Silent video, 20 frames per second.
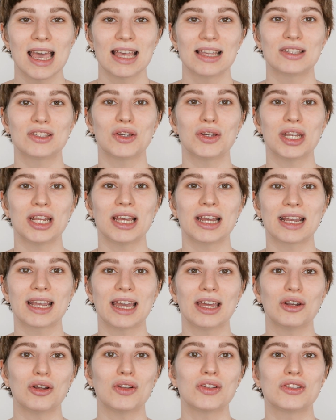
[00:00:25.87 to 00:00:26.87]
so that I
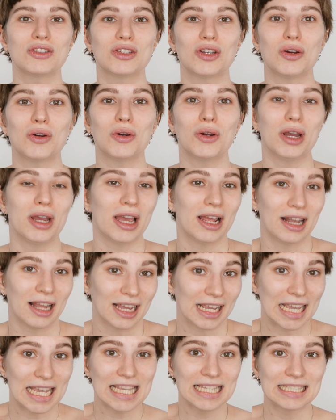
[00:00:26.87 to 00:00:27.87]
can also
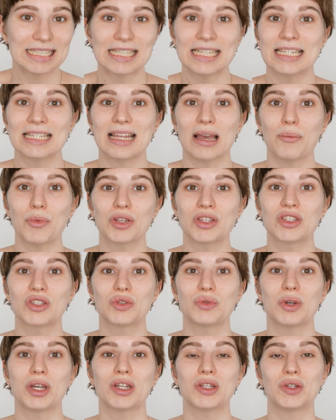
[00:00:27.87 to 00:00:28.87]
like easily
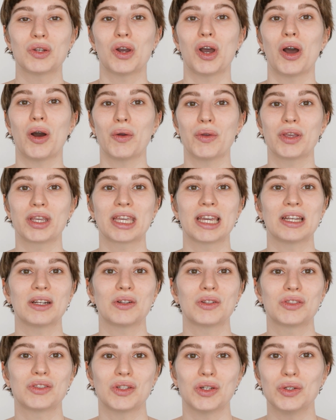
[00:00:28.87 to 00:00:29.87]
demonstrate you how you can
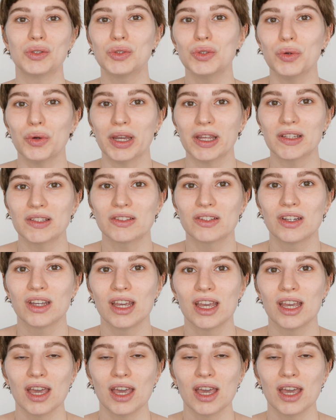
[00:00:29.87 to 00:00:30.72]
also do it.